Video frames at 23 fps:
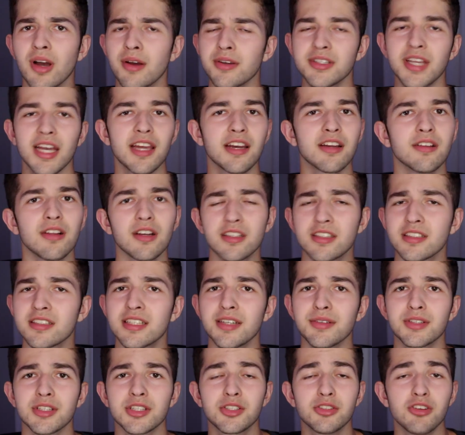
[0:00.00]
So I was taking a look to
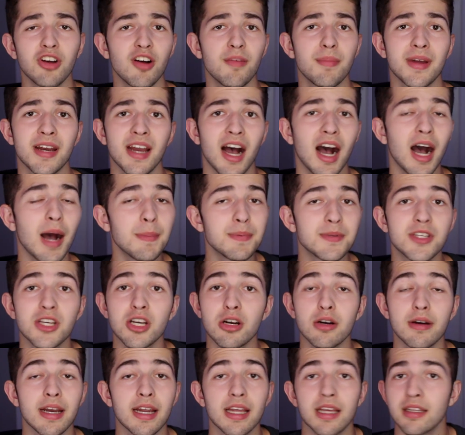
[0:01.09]
see what the two have been up
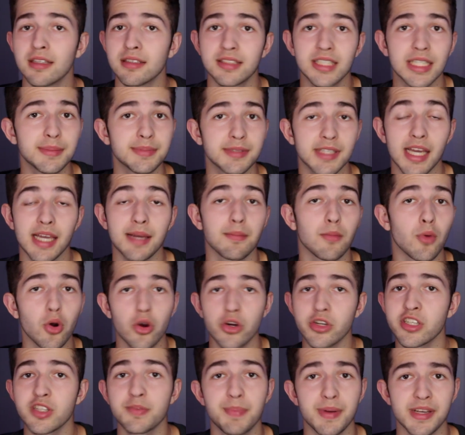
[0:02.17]
to, and it seems like
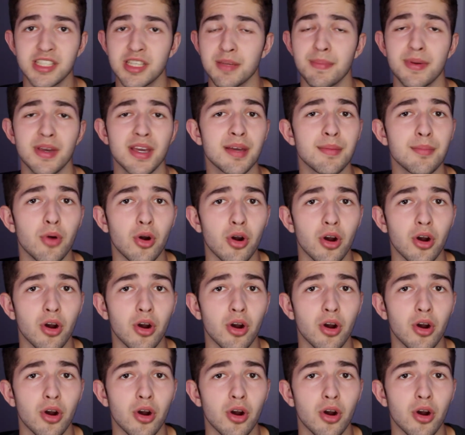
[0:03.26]
Morgz is busy being